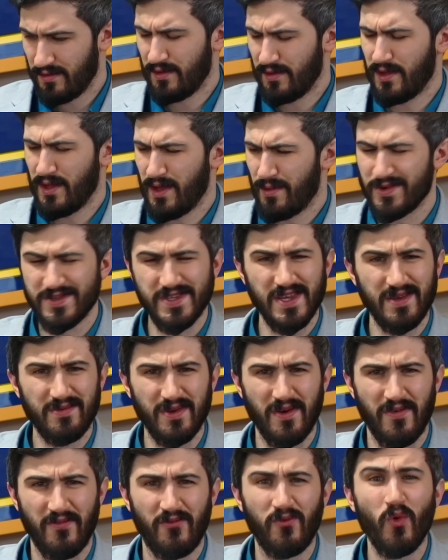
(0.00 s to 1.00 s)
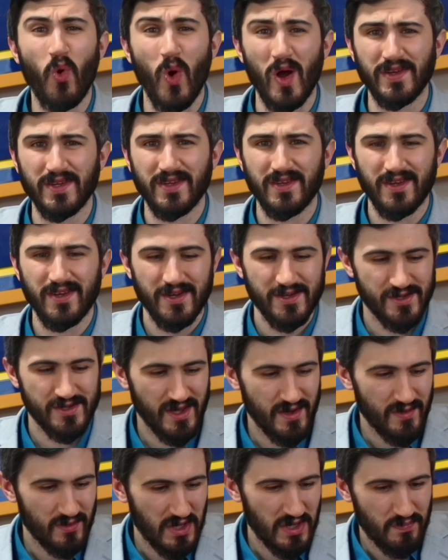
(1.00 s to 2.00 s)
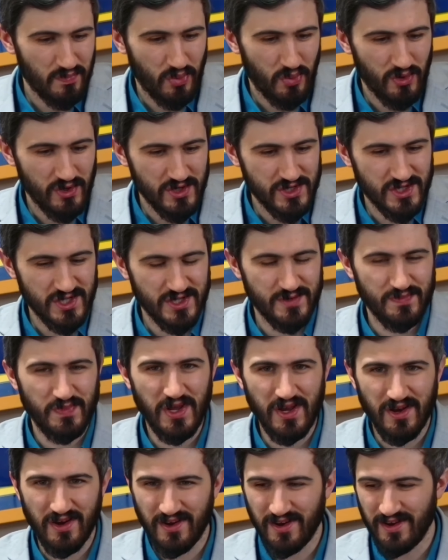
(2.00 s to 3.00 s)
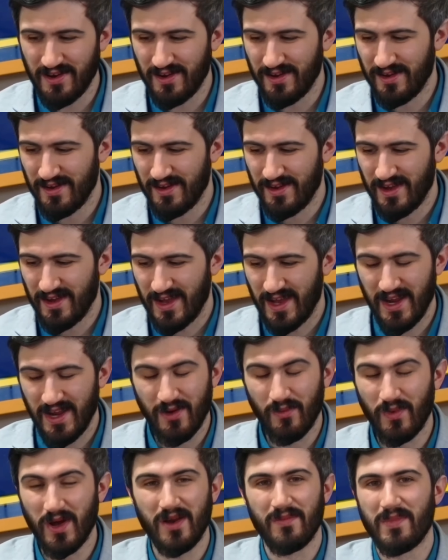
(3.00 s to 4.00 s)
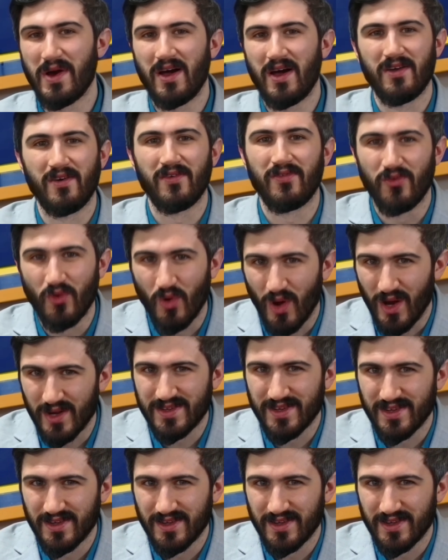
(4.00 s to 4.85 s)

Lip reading: It wasn't even a foot. So they pushed this beer and it went about a foot.